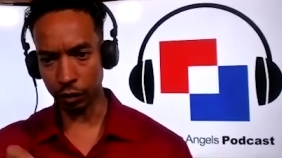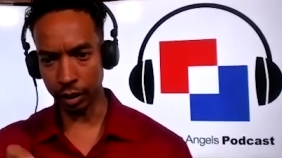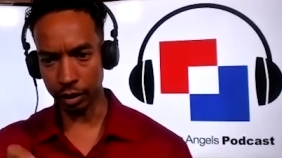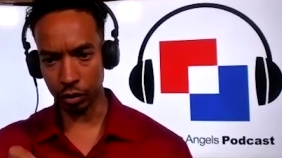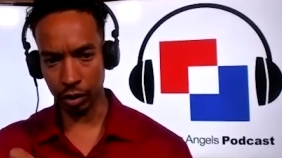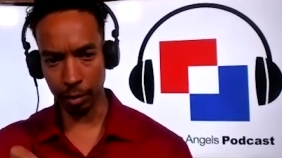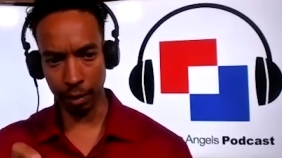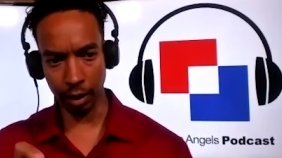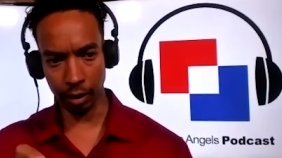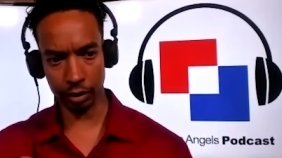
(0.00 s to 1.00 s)
into the
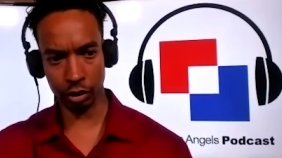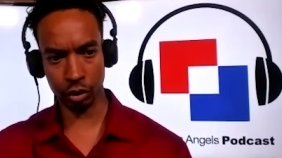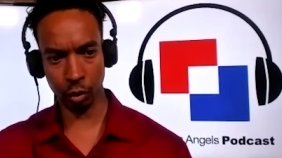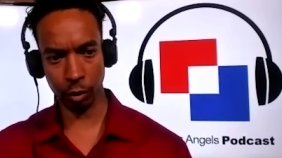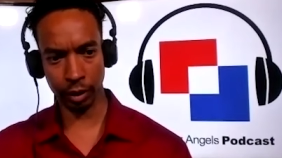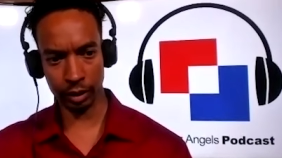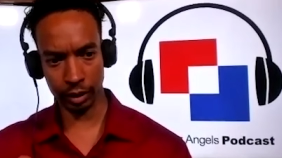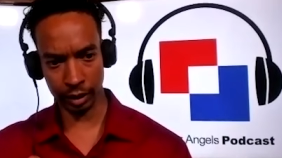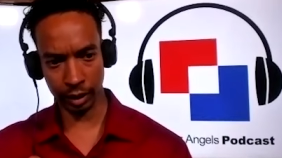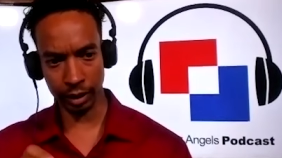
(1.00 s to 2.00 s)
American story is
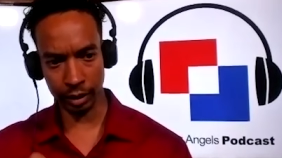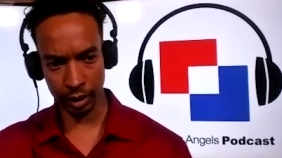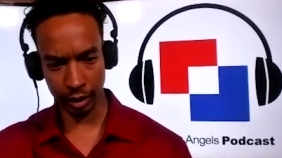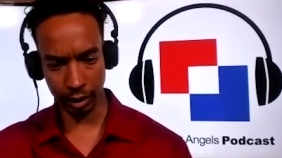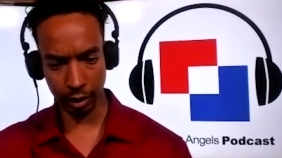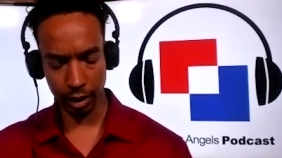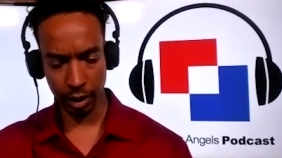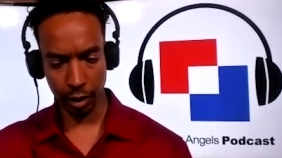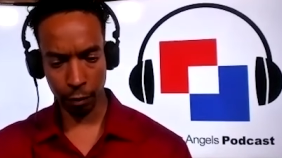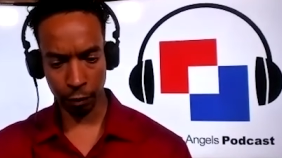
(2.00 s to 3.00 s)
this idea
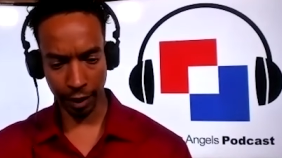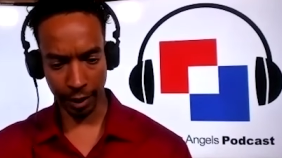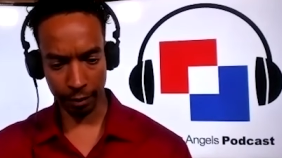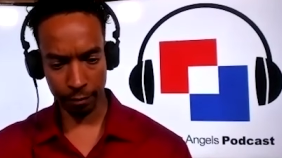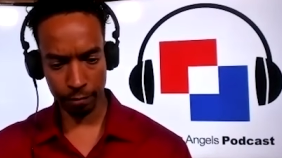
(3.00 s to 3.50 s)
that,